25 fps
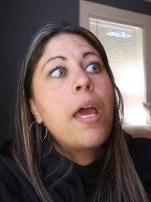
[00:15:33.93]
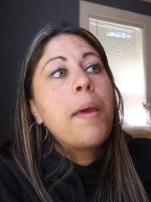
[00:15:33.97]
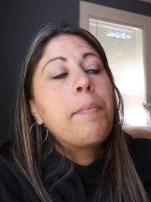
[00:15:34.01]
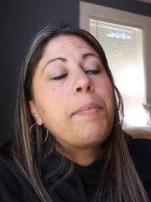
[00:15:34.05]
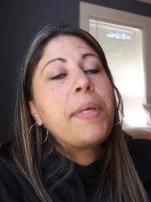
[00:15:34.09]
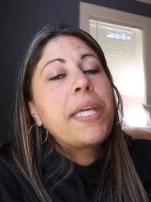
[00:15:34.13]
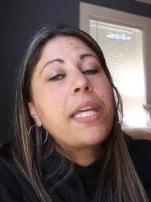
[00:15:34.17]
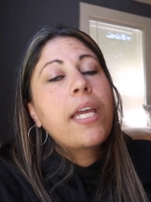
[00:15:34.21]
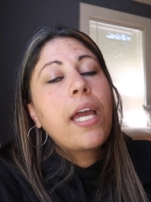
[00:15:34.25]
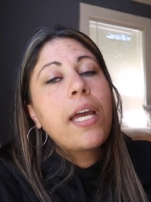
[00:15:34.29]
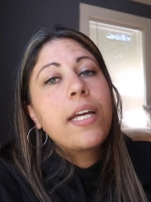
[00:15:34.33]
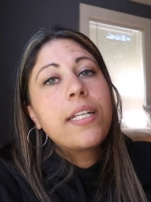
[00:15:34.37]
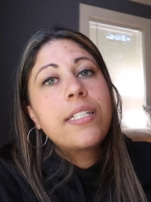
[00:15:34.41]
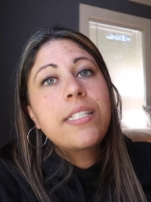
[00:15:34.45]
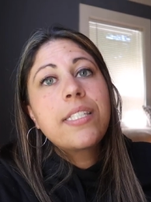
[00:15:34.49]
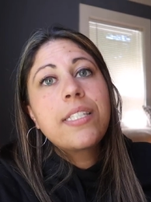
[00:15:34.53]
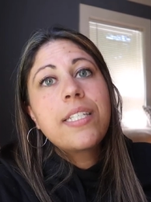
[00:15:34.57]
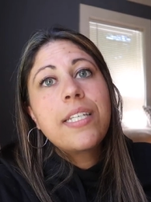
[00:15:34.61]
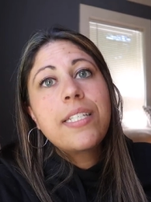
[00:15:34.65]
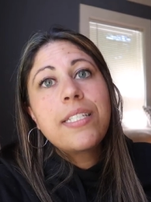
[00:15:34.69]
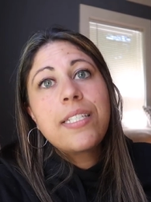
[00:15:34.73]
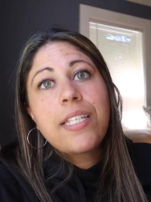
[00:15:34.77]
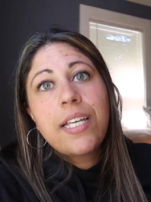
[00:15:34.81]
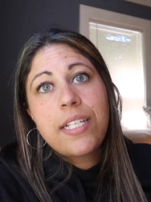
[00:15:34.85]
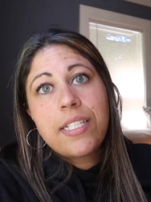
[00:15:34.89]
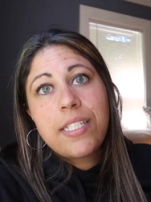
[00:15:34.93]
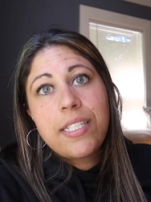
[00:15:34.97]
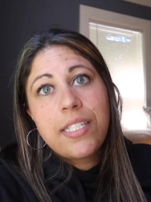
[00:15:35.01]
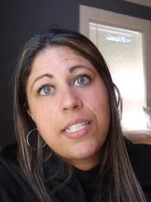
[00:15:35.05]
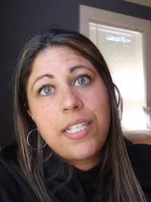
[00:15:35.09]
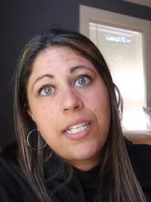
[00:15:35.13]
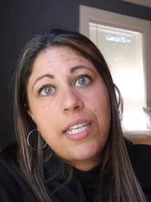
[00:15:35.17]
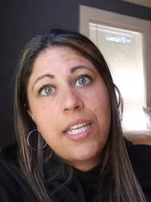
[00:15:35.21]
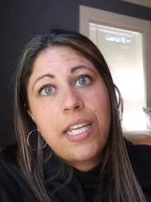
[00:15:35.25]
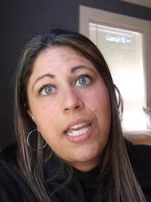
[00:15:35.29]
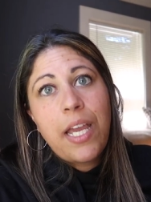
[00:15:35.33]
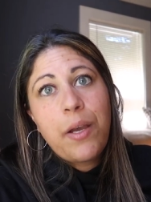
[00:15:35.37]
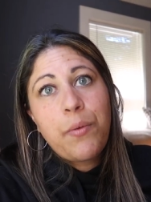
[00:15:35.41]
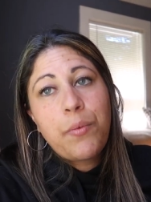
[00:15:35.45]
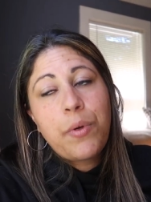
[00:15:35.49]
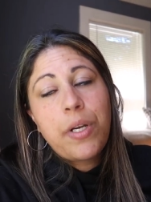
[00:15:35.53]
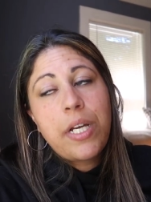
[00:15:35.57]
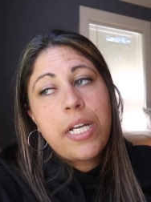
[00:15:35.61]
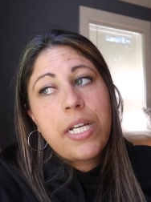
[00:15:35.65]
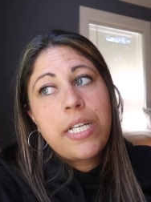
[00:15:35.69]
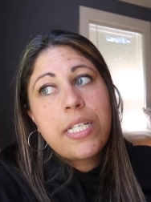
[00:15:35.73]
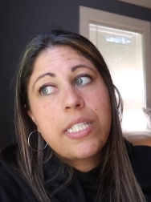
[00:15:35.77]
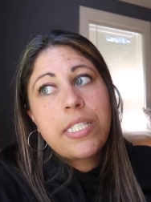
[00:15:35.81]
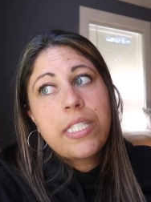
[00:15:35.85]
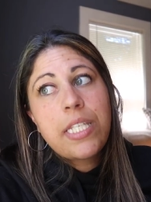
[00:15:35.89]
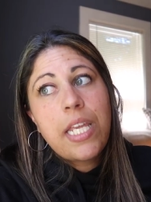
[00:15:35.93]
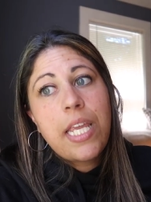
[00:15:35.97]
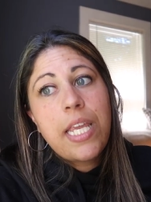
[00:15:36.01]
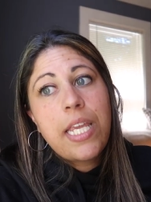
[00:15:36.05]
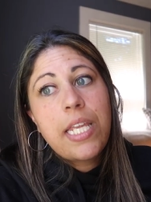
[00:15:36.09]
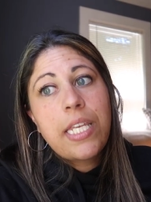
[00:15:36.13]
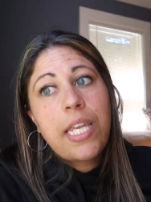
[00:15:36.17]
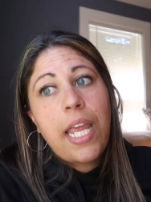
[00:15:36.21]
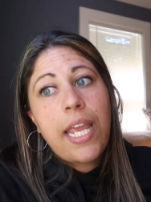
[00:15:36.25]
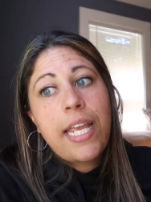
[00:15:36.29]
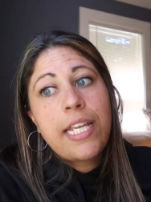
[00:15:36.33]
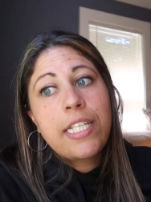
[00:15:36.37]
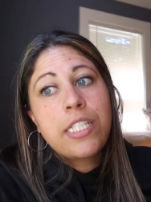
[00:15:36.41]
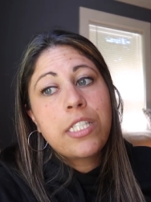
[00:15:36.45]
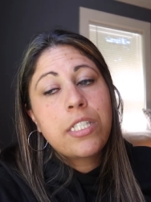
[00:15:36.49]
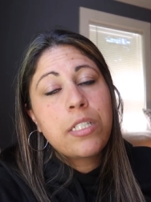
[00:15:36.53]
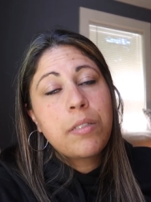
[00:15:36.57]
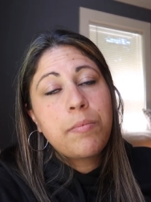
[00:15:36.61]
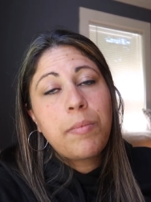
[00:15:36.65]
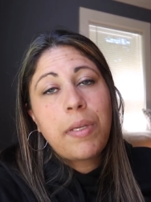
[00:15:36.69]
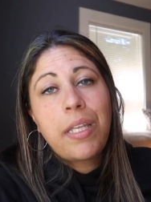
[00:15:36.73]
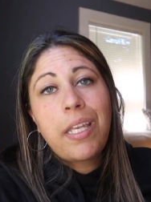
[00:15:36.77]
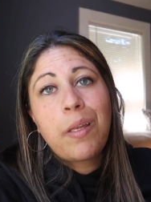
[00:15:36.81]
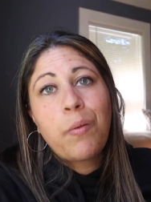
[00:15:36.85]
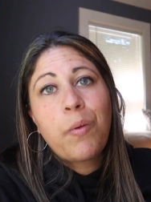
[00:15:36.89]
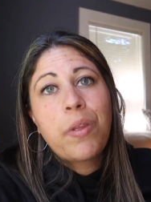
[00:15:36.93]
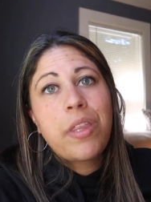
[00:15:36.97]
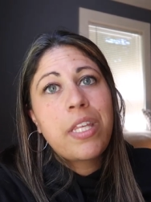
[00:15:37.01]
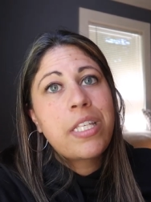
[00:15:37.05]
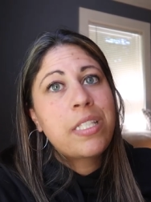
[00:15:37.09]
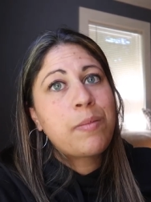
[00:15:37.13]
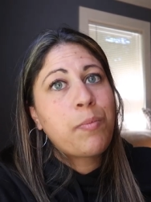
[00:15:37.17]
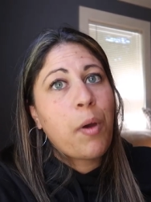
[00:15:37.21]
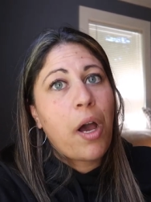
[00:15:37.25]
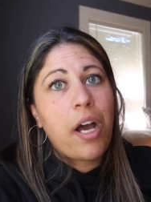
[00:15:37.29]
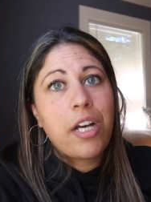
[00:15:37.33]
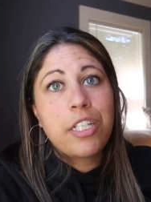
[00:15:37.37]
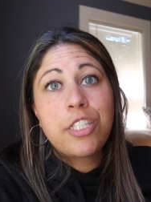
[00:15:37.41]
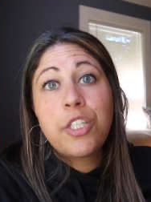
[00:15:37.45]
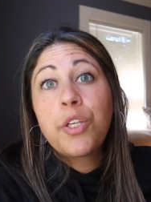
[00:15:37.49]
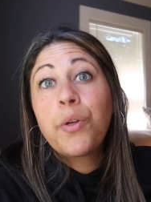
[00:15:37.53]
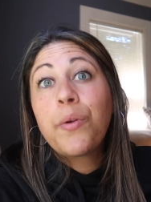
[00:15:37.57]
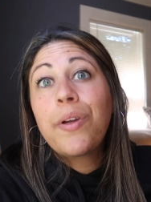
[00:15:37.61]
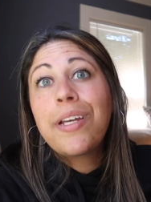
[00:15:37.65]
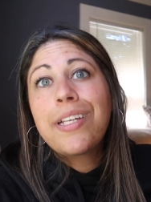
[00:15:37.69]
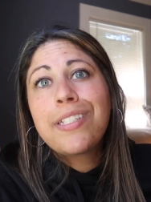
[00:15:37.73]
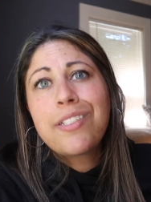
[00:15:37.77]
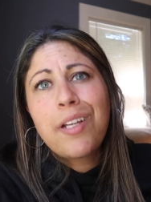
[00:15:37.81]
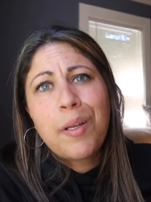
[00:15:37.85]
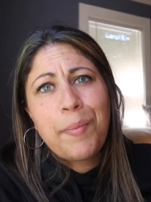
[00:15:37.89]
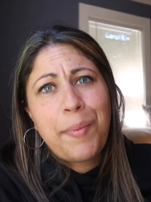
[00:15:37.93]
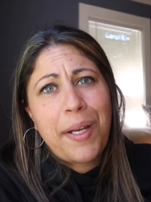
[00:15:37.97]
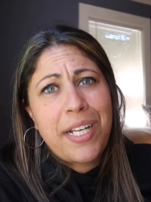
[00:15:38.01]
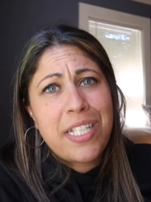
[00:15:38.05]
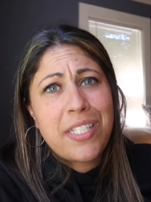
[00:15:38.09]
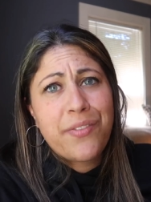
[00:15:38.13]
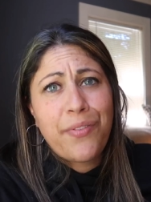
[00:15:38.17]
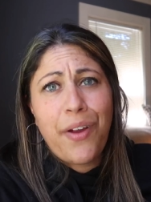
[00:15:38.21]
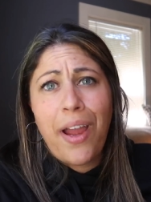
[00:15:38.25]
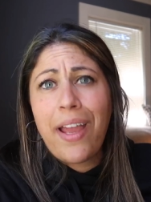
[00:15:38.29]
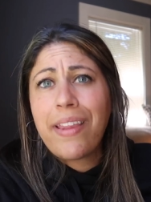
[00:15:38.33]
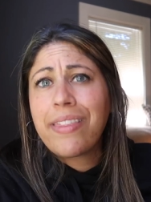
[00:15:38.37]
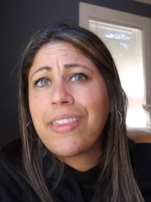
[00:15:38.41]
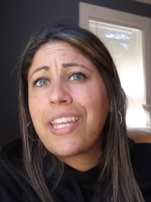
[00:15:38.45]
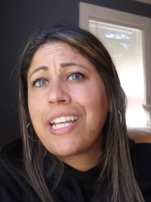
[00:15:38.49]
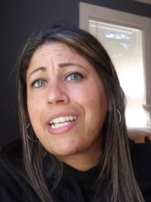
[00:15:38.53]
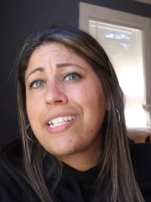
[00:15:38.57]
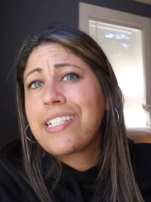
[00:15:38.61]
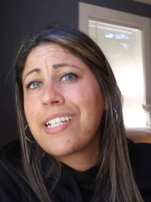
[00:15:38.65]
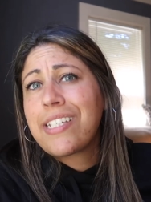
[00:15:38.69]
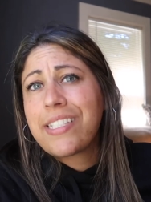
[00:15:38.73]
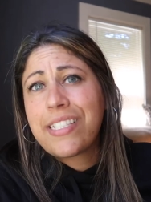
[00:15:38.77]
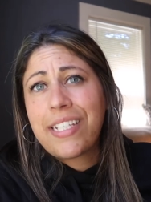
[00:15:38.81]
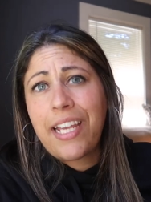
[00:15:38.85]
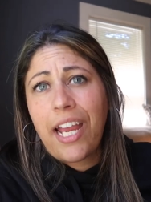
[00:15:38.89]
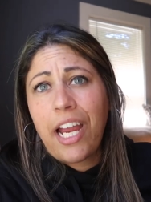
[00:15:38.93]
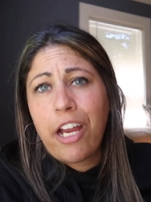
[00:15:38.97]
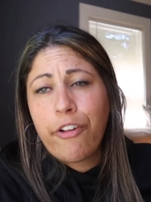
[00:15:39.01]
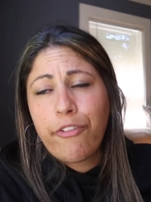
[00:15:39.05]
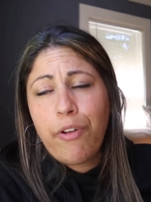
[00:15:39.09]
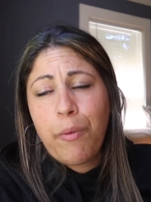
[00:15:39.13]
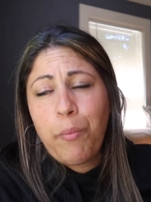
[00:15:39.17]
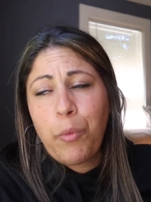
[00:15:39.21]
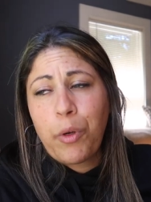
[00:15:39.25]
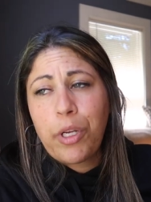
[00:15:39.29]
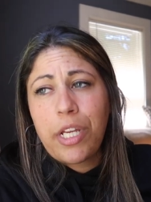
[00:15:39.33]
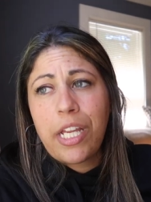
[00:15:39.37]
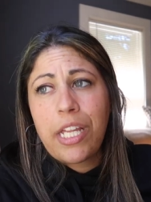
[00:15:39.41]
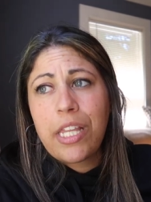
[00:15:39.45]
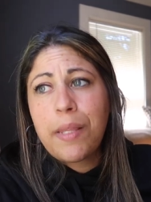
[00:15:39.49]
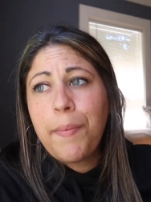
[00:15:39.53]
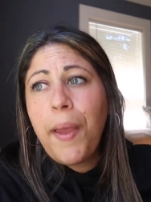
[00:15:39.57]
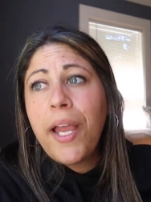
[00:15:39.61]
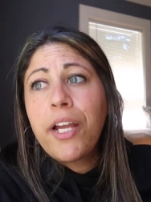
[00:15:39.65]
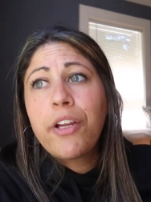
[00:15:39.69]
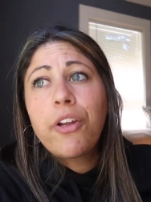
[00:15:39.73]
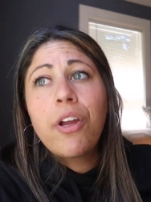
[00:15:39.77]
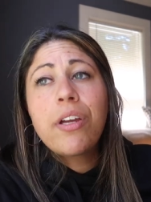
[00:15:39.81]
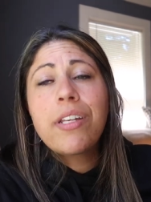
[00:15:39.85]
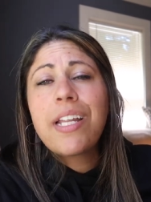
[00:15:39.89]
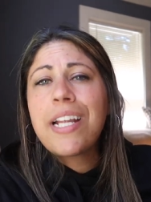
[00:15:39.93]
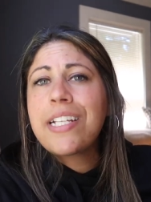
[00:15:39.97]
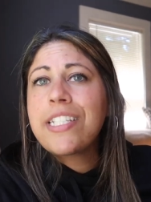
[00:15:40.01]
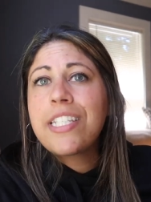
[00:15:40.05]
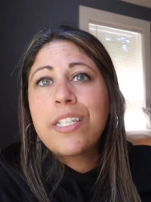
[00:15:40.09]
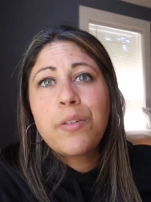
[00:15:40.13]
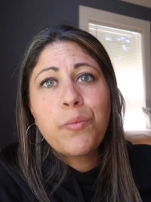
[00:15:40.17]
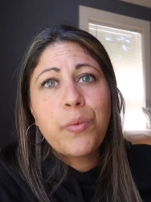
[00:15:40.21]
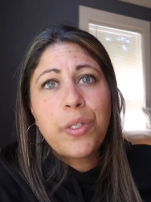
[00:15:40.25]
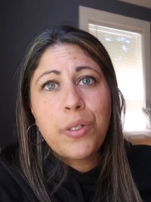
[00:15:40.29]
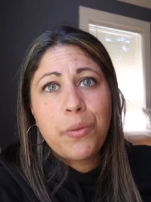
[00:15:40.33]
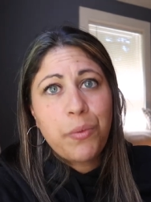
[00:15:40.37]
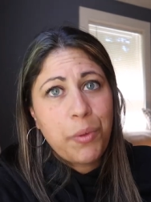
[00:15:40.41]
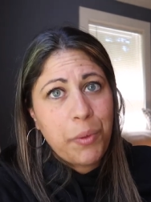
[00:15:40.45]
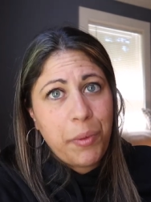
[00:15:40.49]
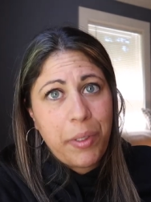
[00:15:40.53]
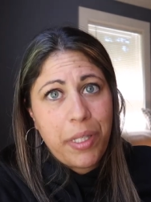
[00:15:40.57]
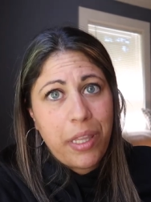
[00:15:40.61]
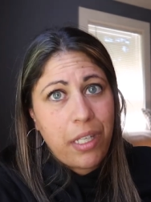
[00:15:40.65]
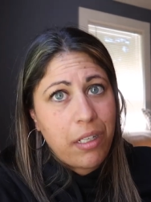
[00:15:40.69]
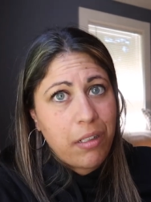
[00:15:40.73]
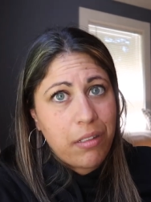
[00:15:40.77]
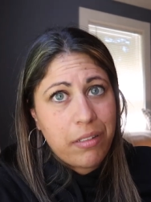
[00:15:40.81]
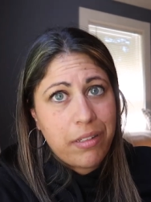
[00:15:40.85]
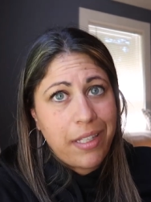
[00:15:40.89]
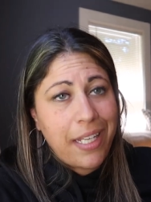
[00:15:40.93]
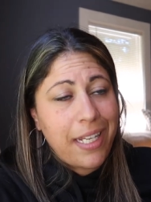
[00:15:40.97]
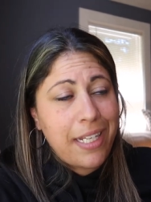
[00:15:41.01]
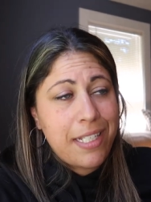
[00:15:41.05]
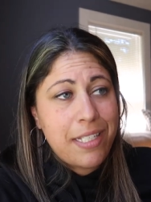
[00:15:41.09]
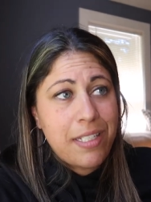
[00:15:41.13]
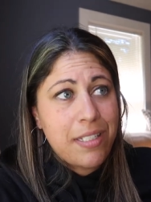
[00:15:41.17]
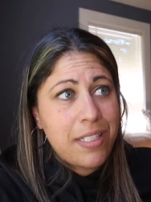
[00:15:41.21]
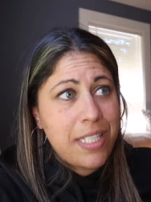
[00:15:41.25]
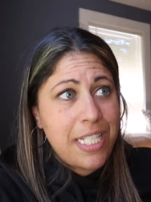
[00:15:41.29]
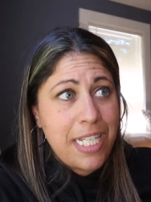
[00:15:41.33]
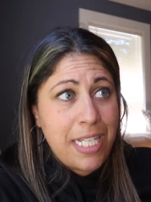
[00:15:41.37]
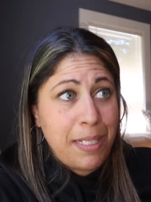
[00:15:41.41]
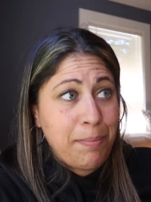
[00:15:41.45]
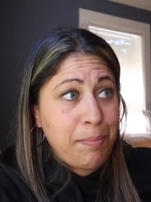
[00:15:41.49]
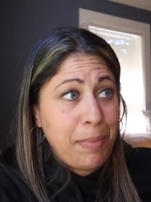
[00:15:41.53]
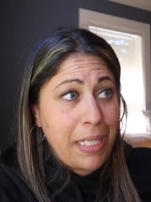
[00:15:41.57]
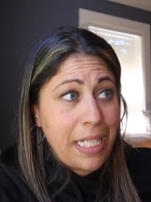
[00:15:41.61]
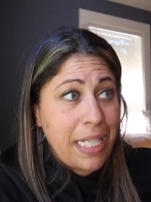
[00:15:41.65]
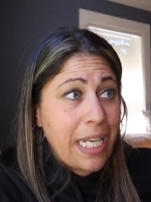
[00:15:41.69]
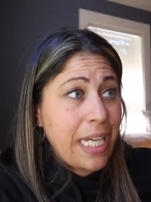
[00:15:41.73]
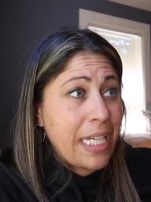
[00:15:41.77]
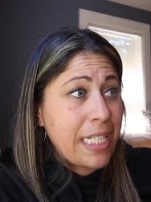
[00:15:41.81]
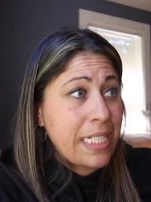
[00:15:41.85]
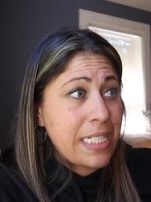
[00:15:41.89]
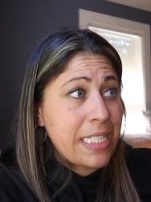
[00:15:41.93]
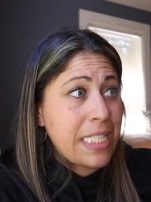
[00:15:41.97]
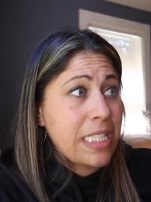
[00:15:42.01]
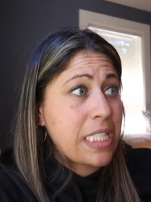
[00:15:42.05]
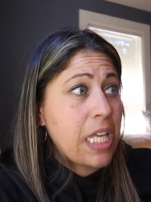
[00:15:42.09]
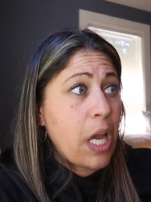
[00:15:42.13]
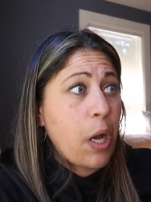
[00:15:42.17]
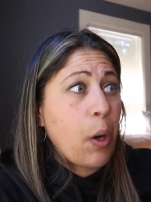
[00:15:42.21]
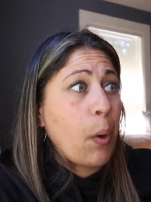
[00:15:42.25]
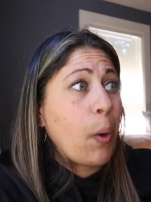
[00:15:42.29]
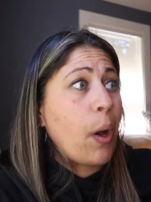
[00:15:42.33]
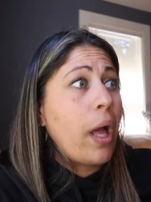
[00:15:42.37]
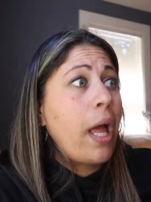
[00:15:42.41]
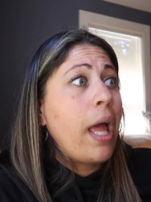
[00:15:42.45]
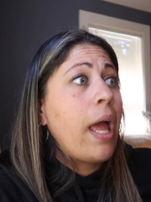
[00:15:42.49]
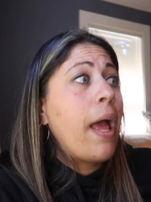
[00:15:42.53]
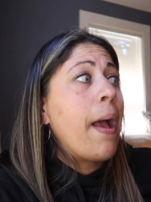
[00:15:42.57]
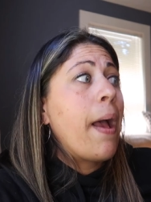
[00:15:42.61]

because Dusty was in a Zoom meeting with his boss, who is our best friend, like doesn't care if I'm working in the background, I didn't wanna ruin their like team meeting. So